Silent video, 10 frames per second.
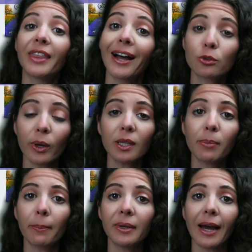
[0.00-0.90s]
That's why the
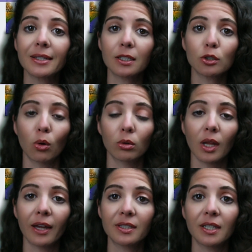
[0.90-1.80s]
puppy has its own
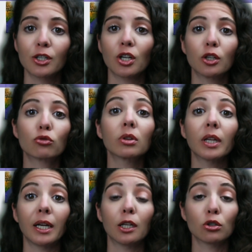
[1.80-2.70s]
life stage. It's
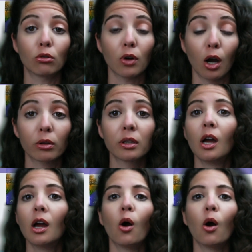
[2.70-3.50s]
related to growth.